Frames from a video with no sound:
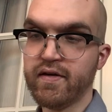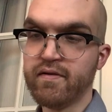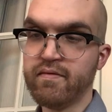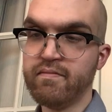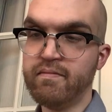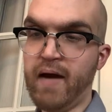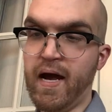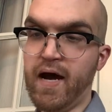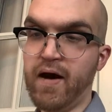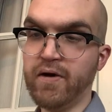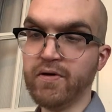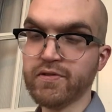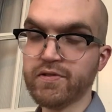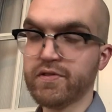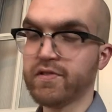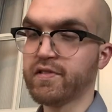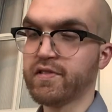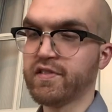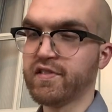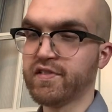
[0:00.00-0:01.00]

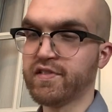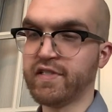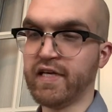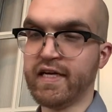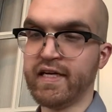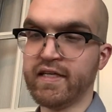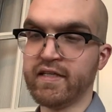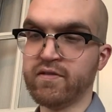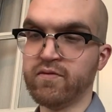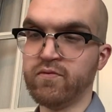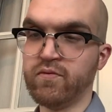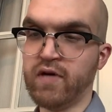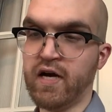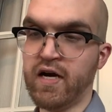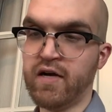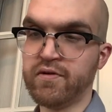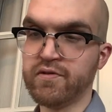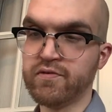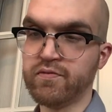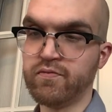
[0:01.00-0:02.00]
Mouse, sang
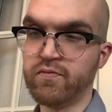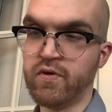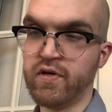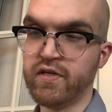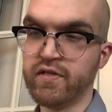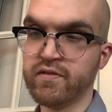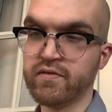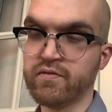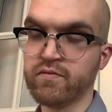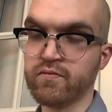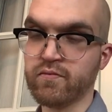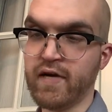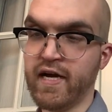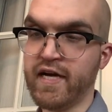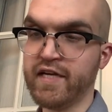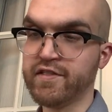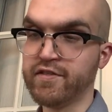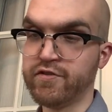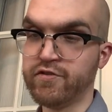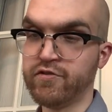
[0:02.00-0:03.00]
out one
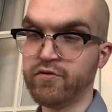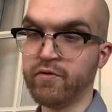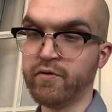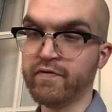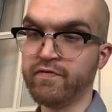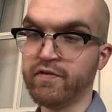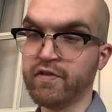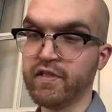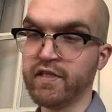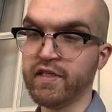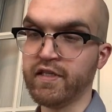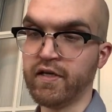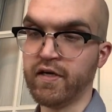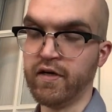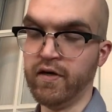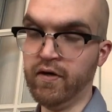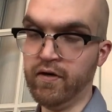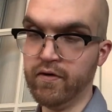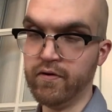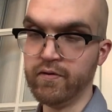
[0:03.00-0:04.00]
rat joyfully.
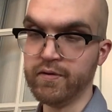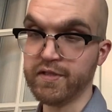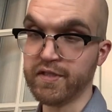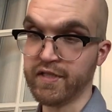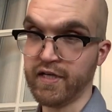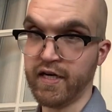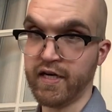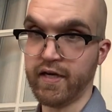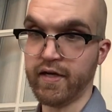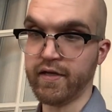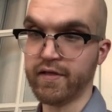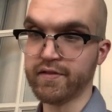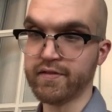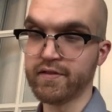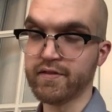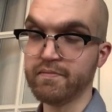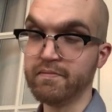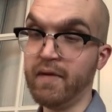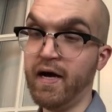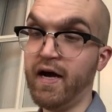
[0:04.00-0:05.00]
Oh,
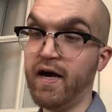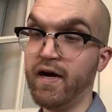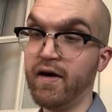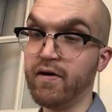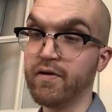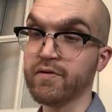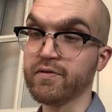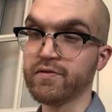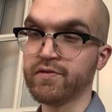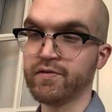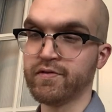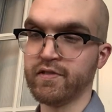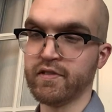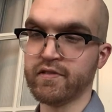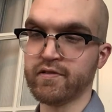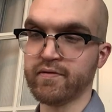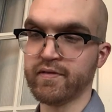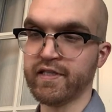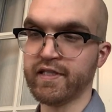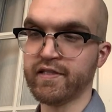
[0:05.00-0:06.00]
yes, mouse,
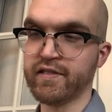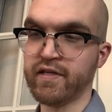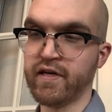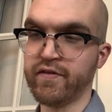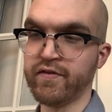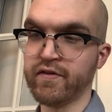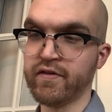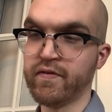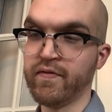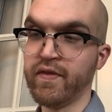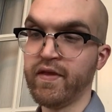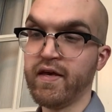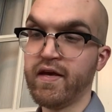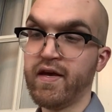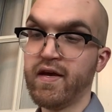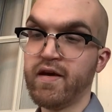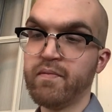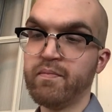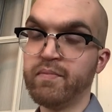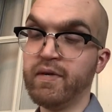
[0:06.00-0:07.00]
agreed another,
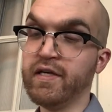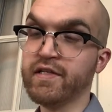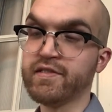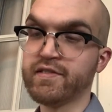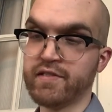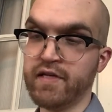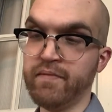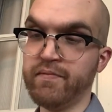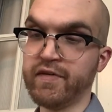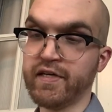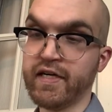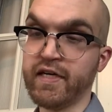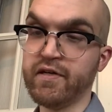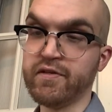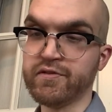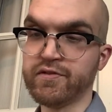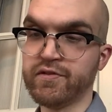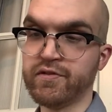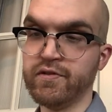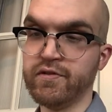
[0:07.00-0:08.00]
but something
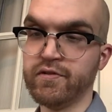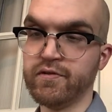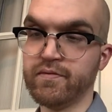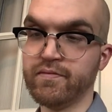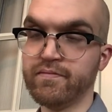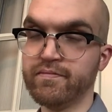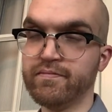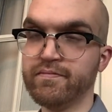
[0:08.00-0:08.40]
else too.